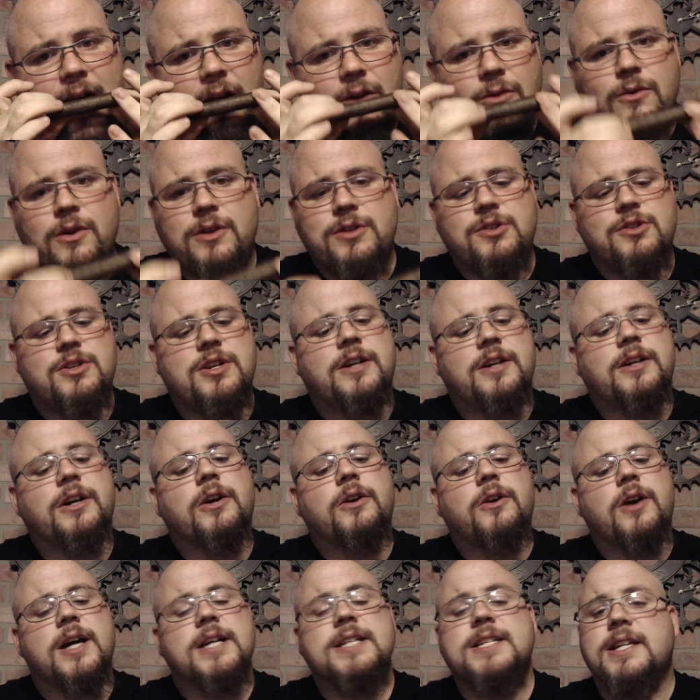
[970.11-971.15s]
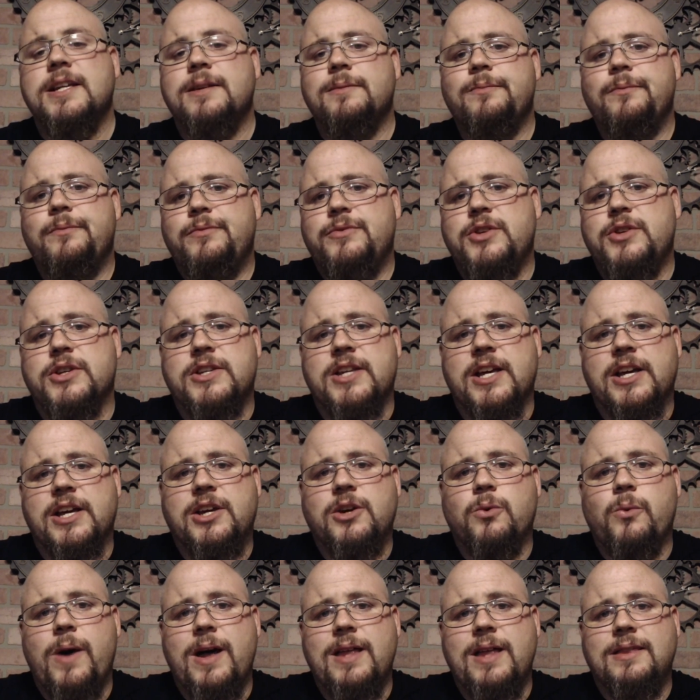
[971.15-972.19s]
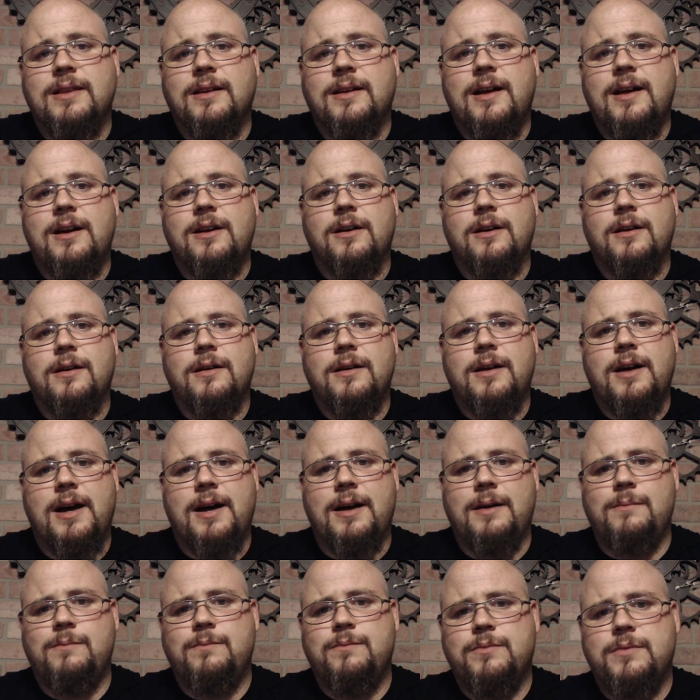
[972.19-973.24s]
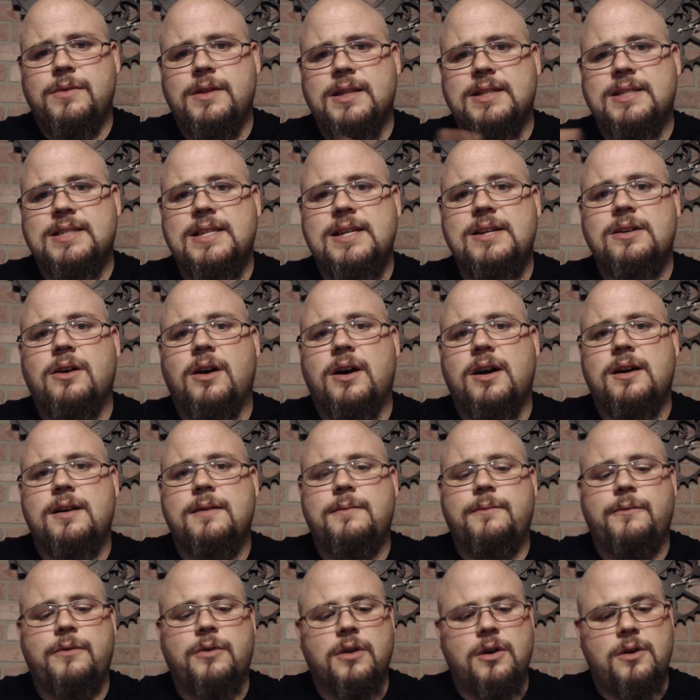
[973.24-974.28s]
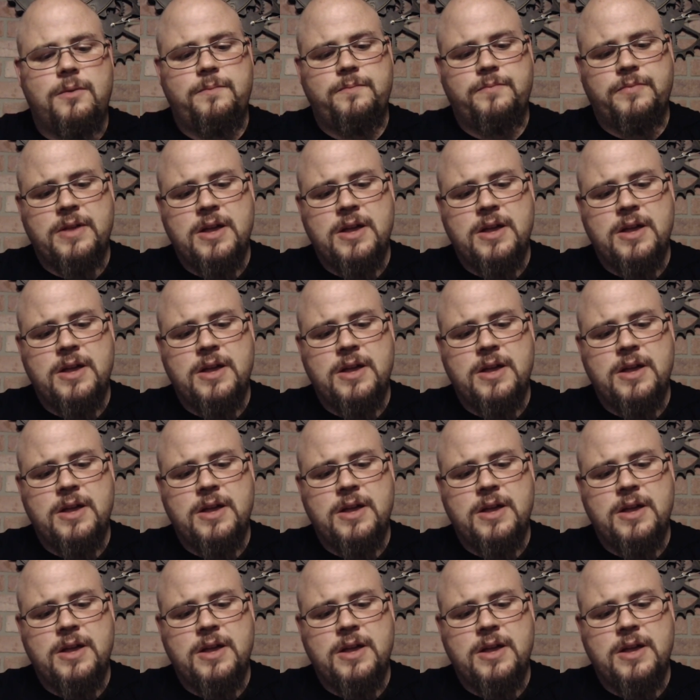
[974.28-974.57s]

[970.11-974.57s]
run your tongue across it, just like you're wetting the letter, the seal on an envelope.